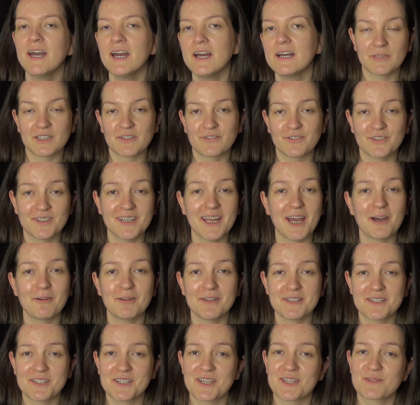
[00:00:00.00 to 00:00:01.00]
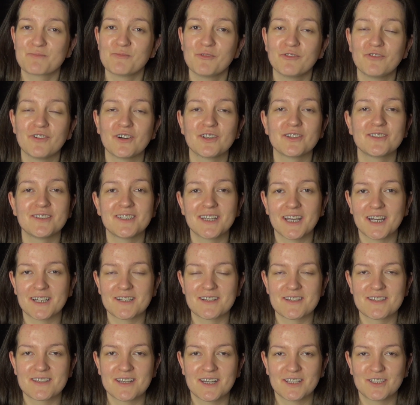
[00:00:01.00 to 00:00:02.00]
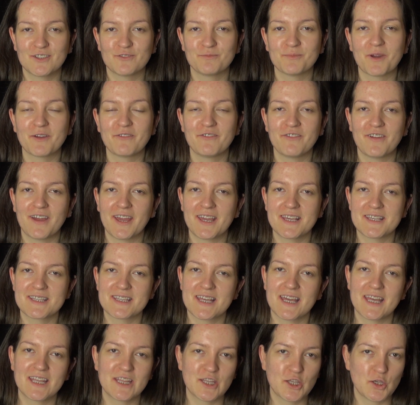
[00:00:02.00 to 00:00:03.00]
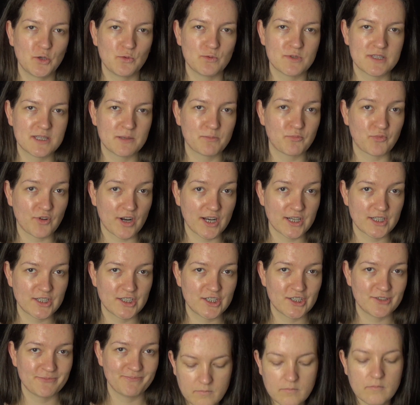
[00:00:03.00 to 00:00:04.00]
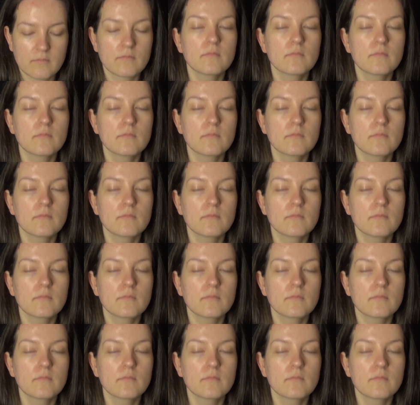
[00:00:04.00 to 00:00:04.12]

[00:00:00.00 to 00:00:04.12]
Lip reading: But for now, let's just move on to the other side of my face and use the brush.